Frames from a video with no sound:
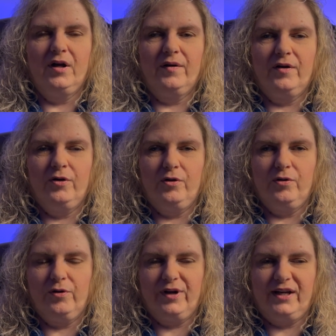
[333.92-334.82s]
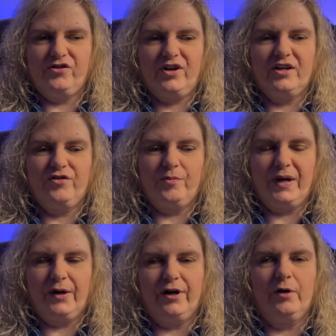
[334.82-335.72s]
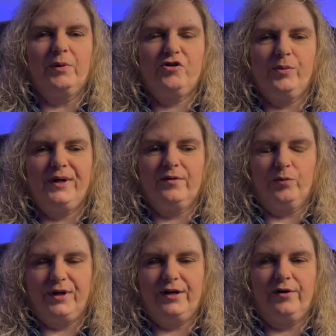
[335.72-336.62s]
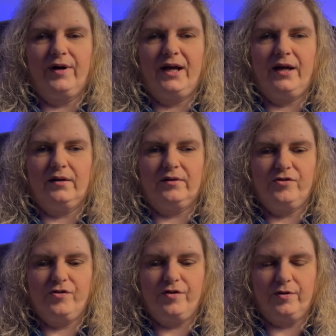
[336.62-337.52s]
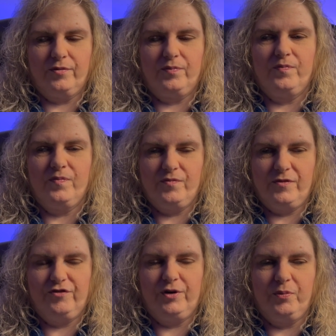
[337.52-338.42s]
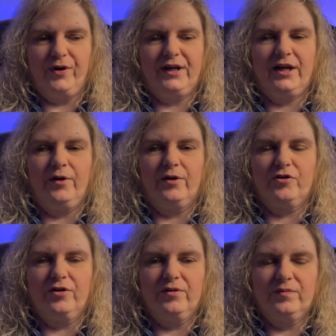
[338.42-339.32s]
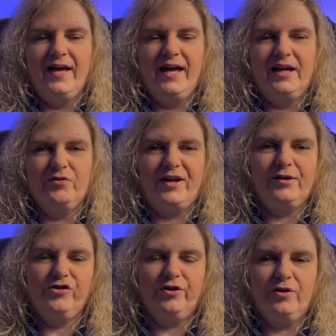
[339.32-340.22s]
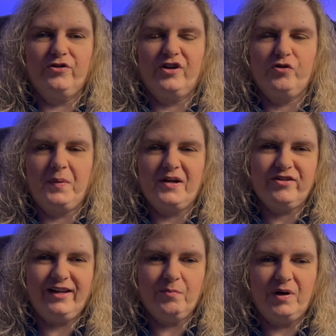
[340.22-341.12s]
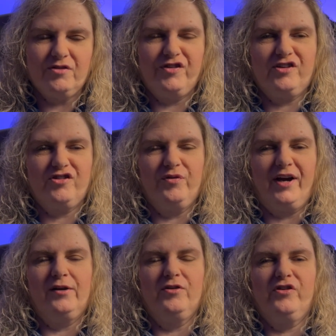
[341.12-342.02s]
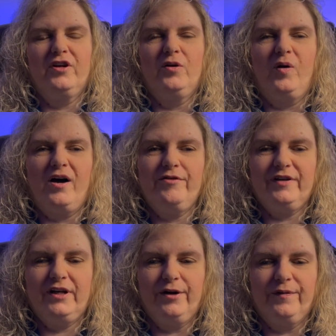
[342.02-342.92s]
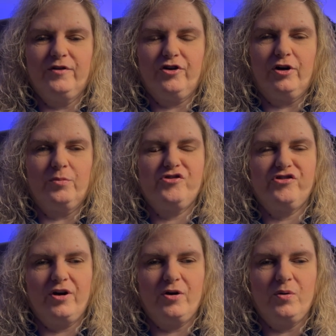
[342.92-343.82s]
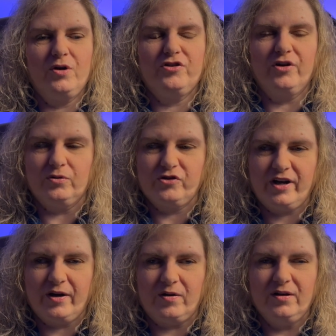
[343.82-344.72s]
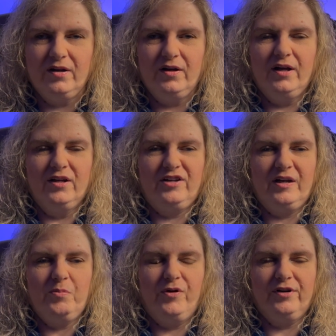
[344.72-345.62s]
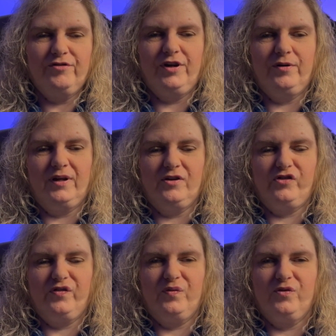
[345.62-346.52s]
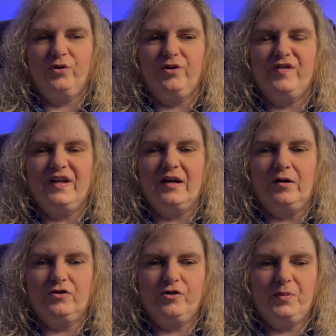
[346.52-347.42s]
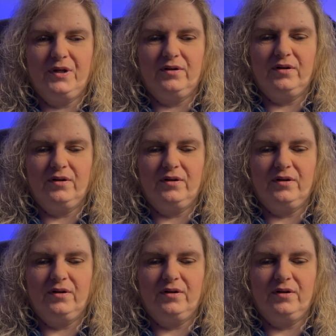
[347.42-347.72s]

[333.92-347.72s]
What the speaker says: who creates kind of a barrier between the reader and the viewpoint character. In writer circles, especially among fiction writers, you'll often hear the term show, don't tell. Deep point of view is sort of the ultimate